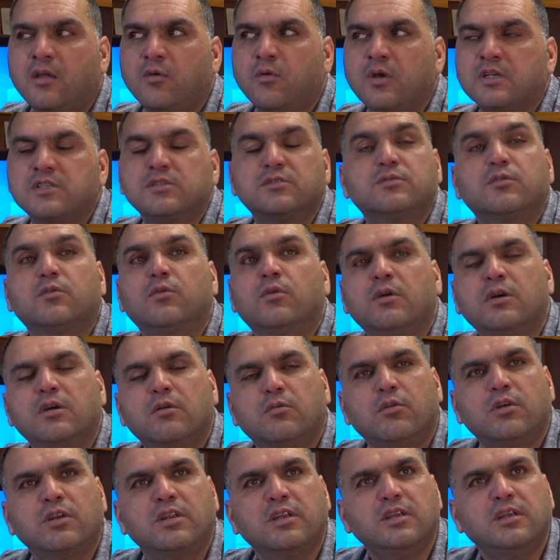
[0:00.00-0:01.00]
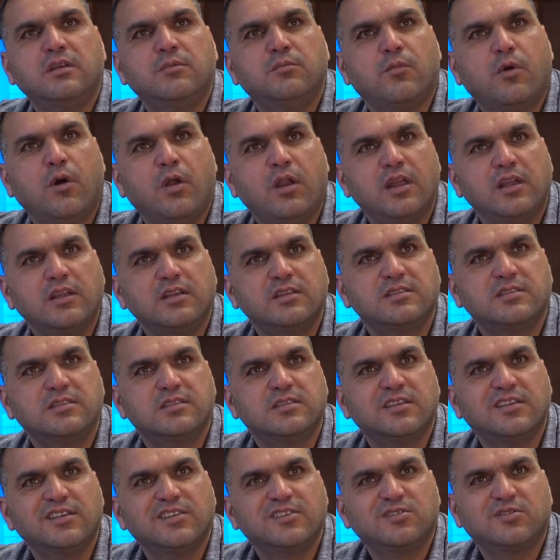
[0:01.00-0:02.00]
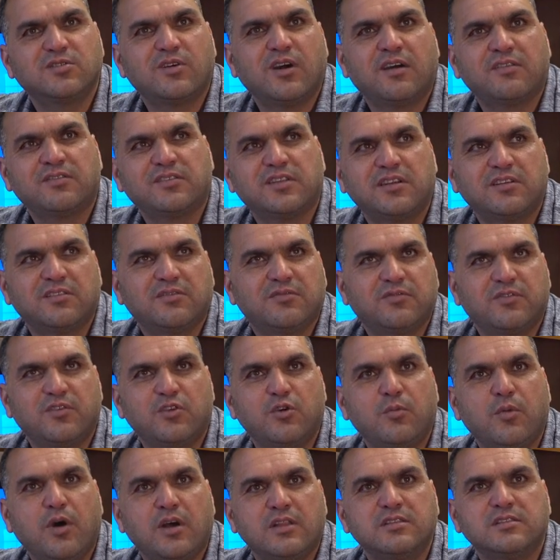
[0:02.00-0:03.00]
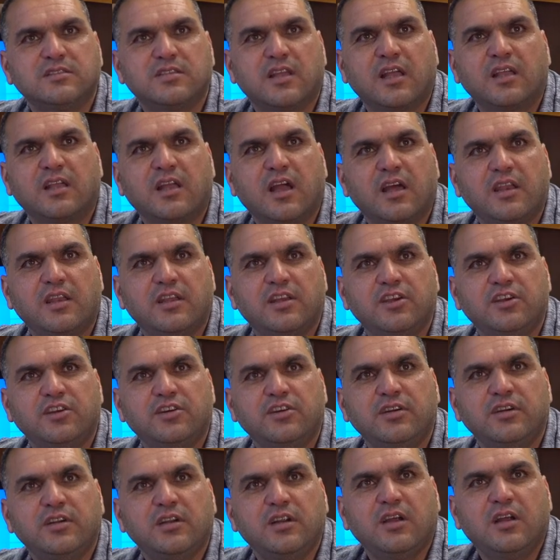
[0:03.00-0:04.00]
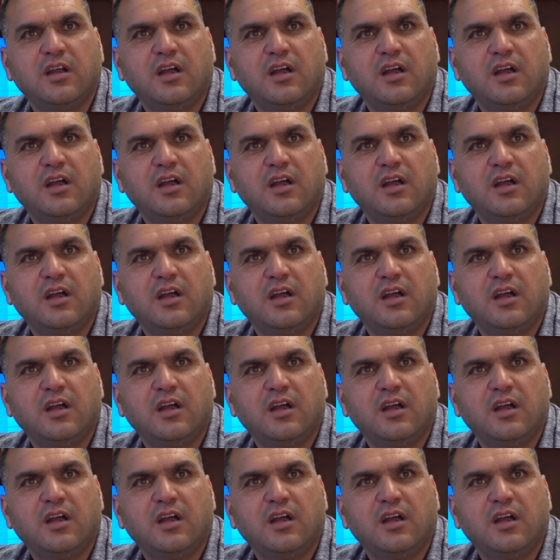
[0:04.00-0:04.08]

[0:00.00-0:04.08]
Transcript: was working in Molex, so after a few months I got here,